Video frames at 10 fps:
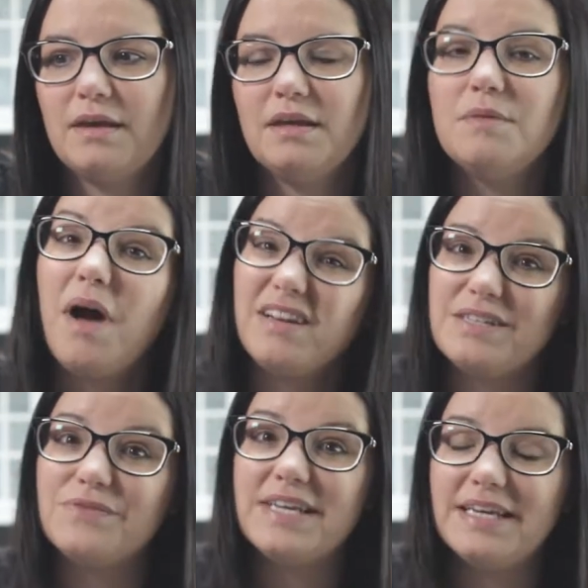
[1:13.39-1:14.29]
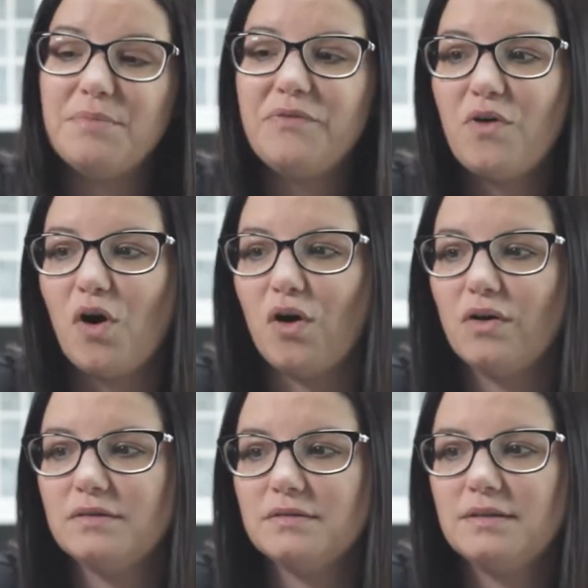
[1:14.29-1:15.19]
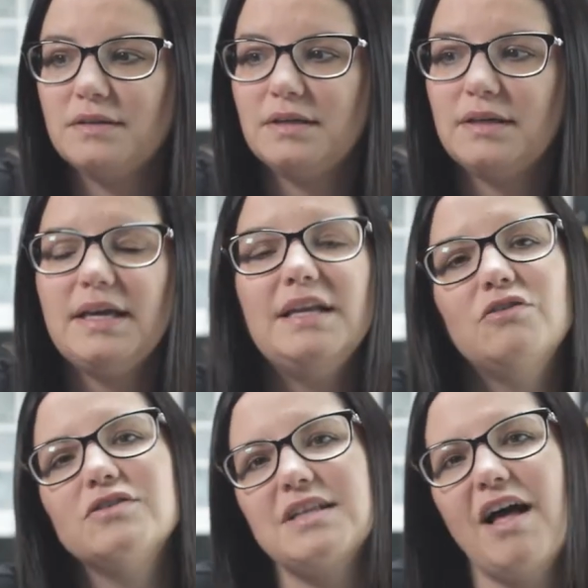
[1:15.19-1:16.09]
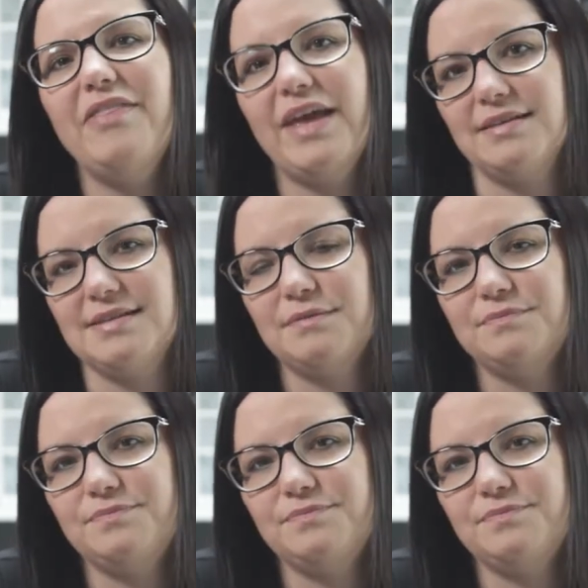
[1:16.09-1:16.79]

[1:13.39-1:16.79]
You might have seen it before. It looks like this.